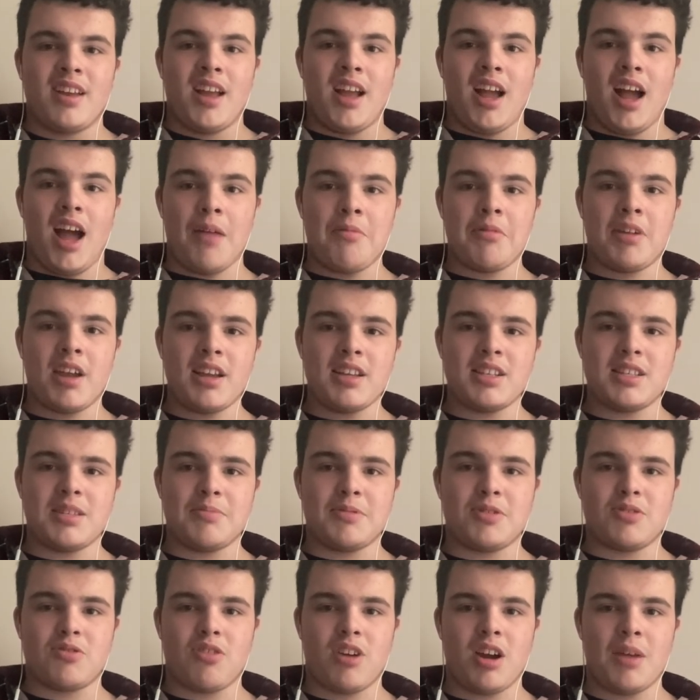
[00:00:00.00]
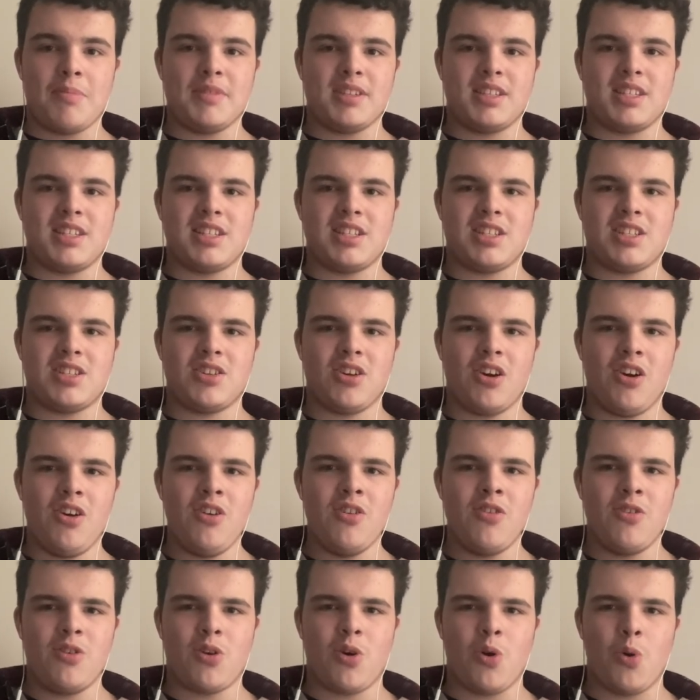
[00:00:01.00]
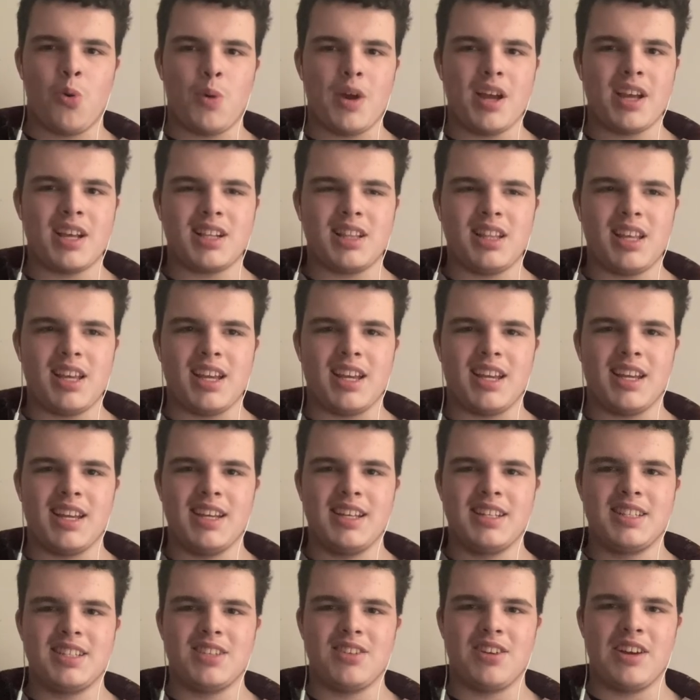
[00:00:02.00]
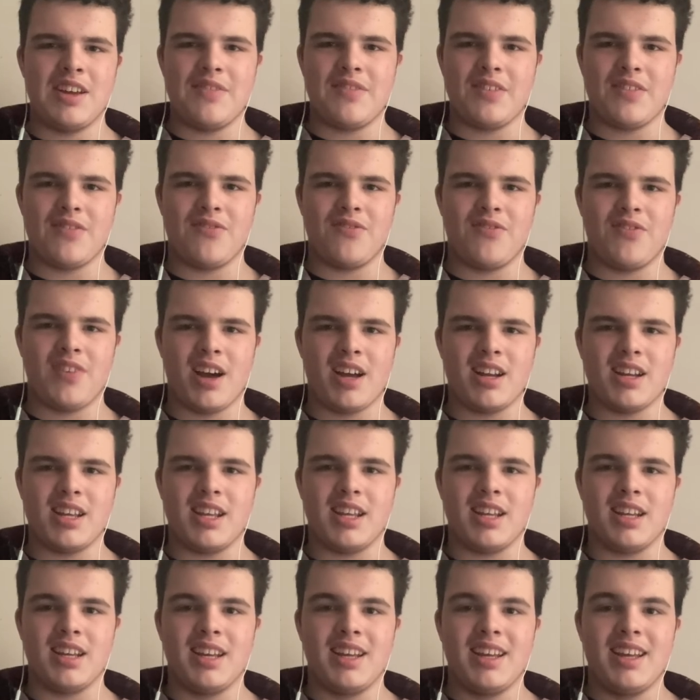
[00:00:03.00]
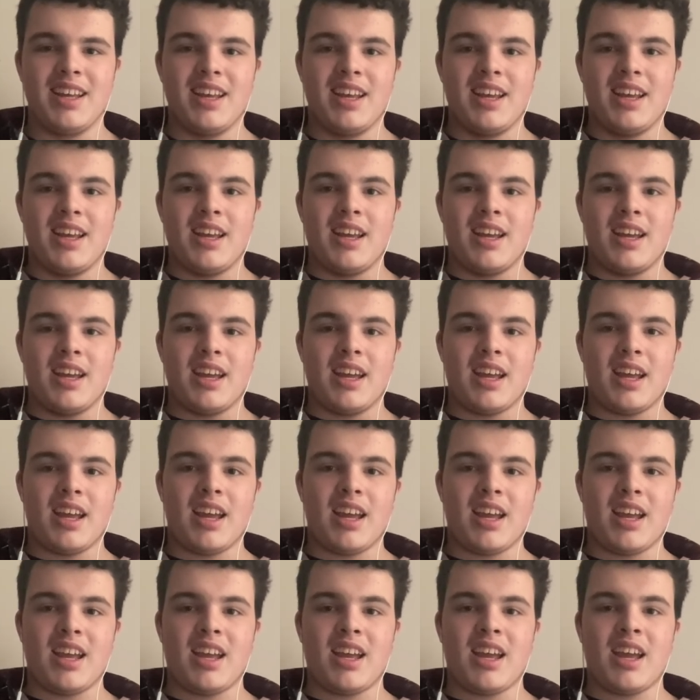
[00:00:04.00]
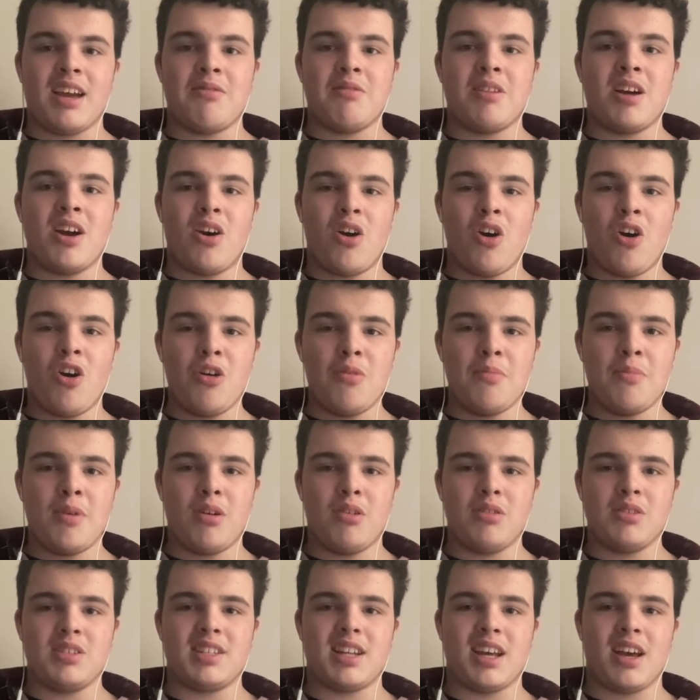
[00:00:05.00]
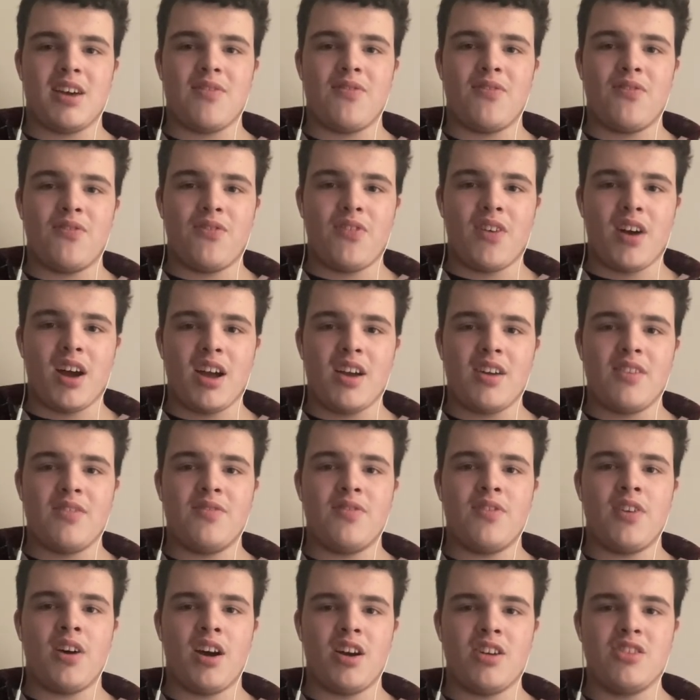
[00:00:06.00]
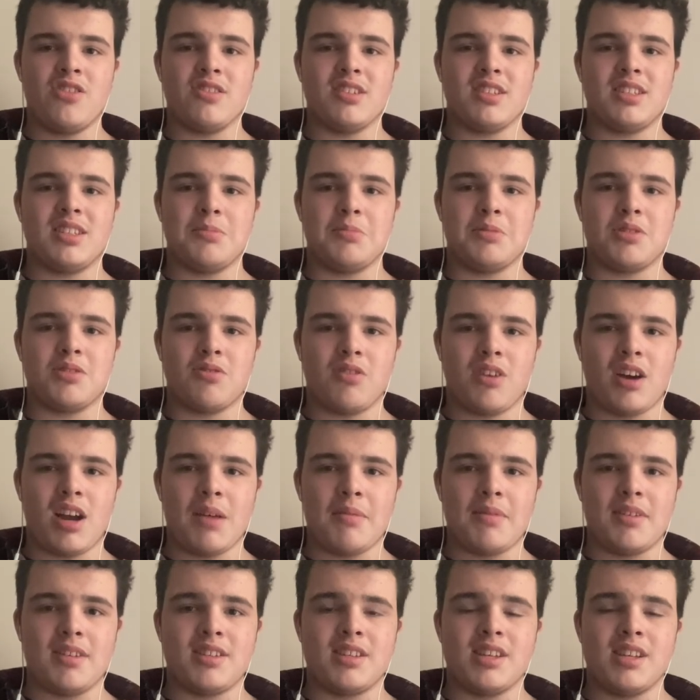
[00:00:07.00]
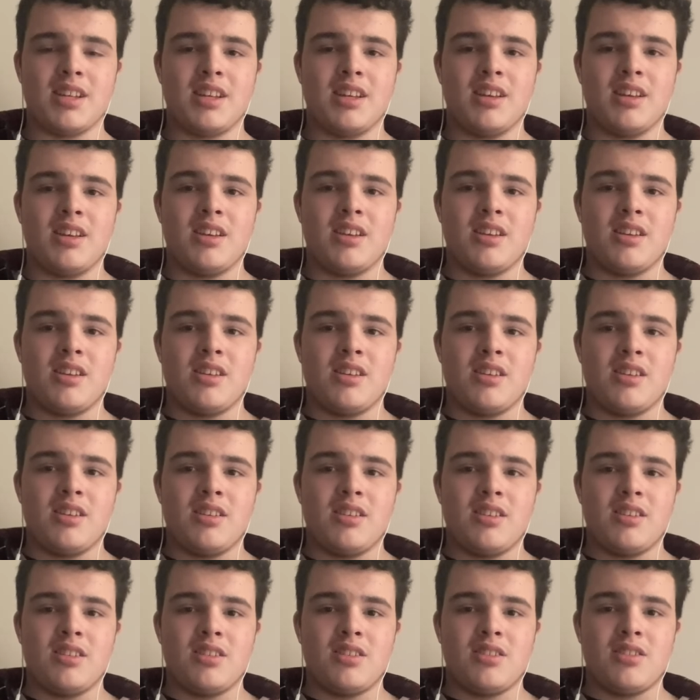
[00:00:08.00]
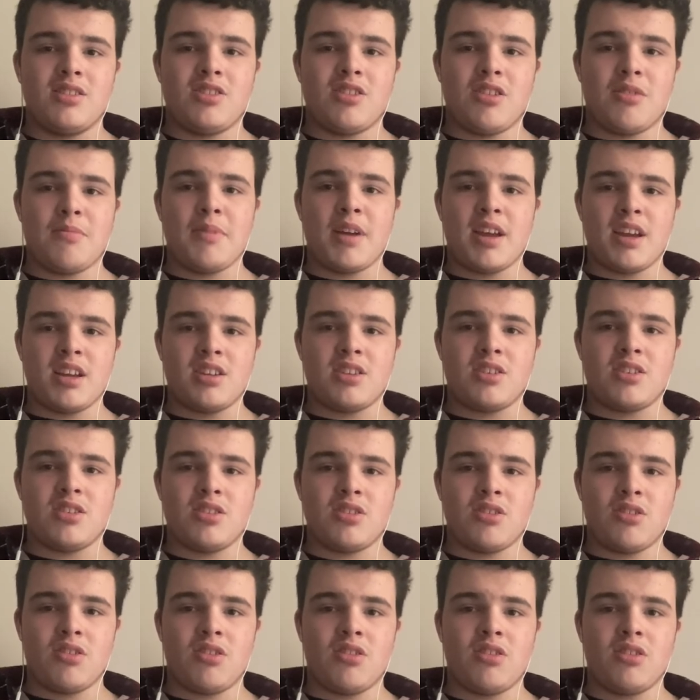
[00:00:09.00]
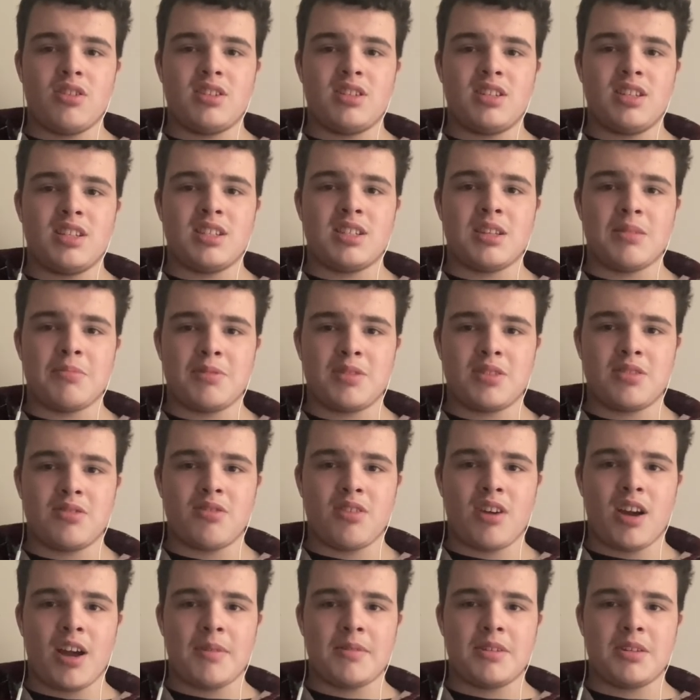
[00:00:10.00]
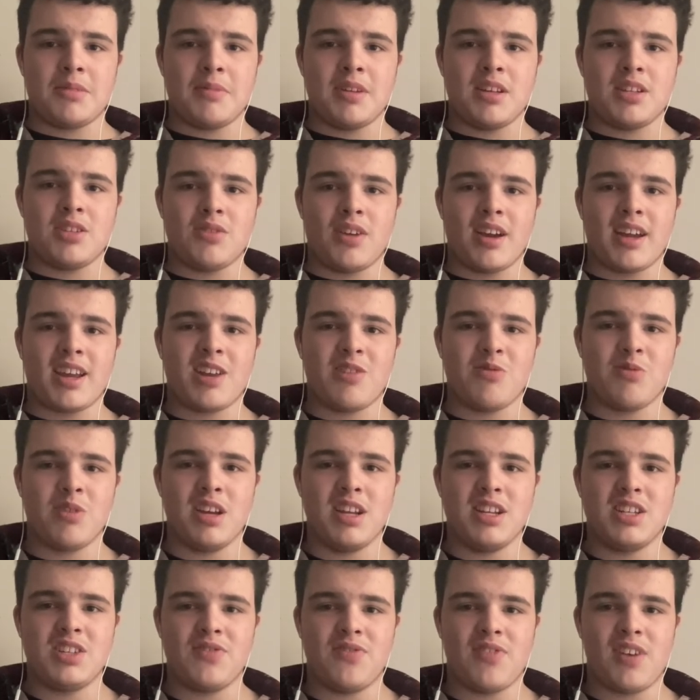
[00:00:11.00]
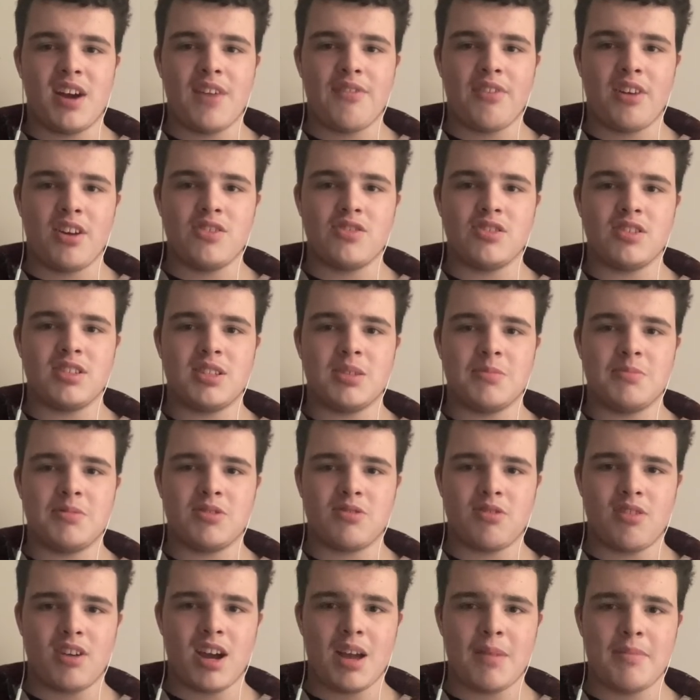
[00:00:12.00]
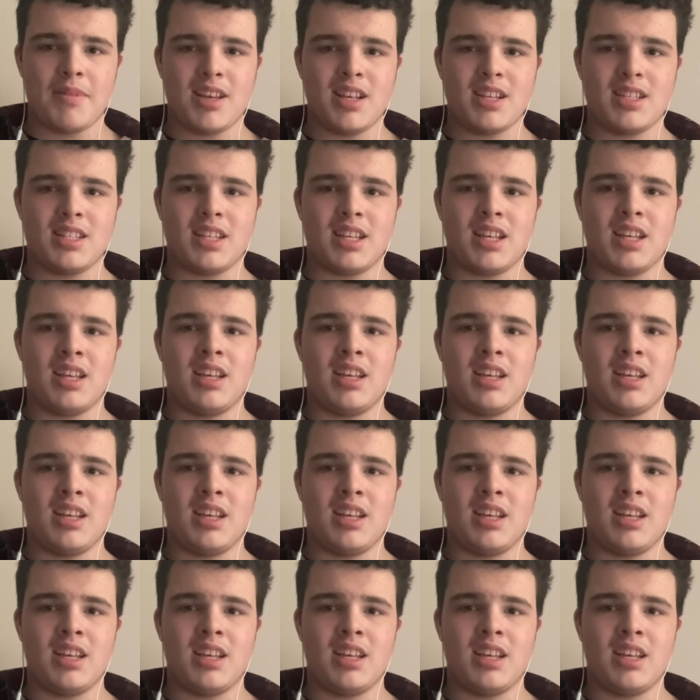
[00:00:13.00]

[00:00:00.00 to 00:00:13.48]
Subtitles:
I'm getting subscribers so quickly, it's not even funny. And we're almost at 500 subscribers. So make sure to subscribe to me so I can reach 500 subscribers.